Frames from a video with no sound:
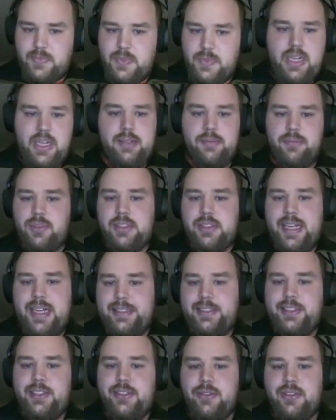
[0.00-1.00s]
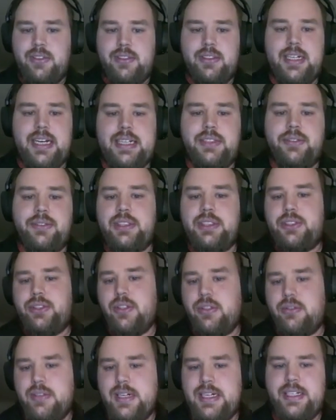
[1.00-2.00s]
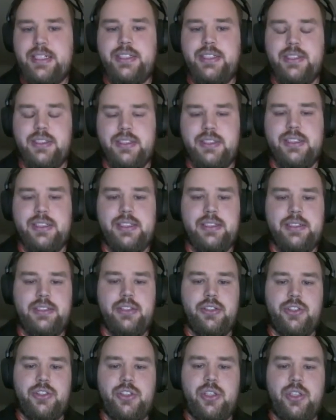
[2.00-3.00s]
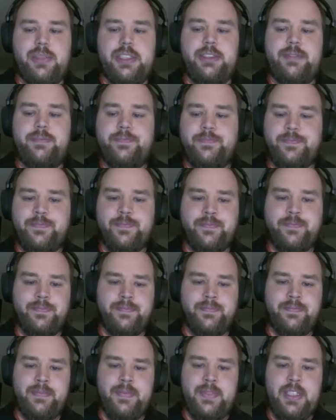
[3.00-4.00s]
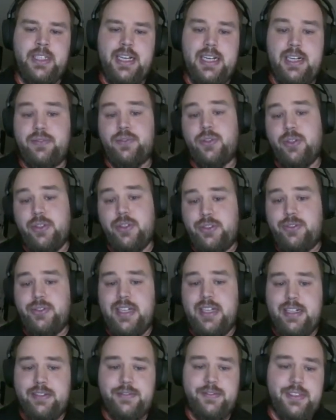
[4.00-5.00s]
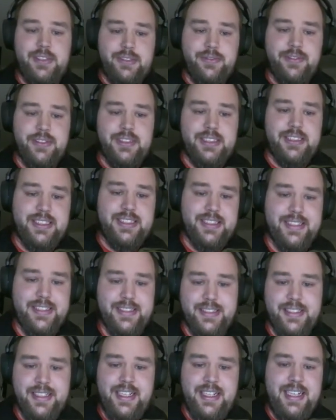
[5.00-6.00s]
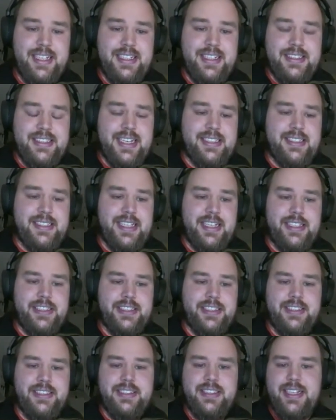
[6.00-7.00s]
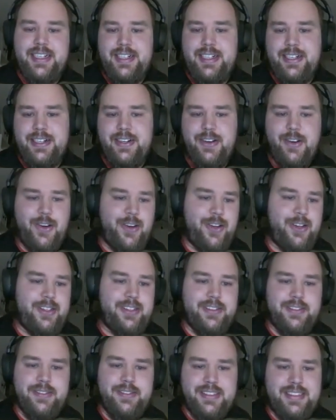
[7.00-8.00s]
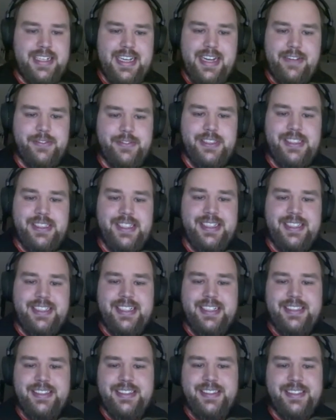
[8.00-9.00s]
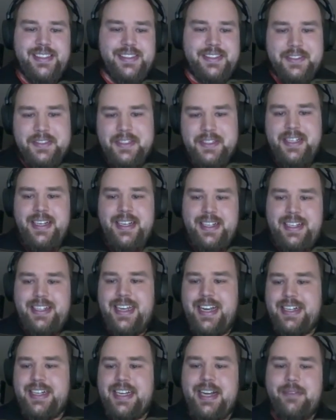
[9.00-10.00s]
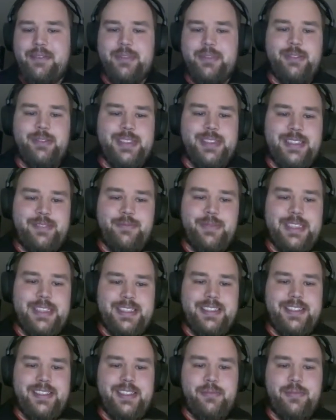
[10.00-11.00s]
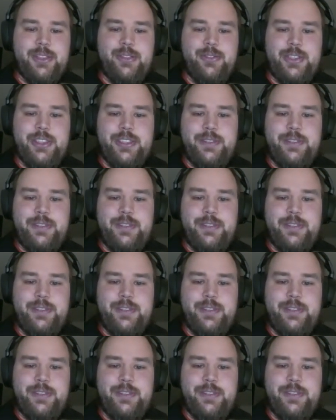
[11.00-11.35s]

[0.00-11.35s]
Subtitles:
states or countries you're running your shop in. And of course, you have different taxation and everything that is coming with this approach.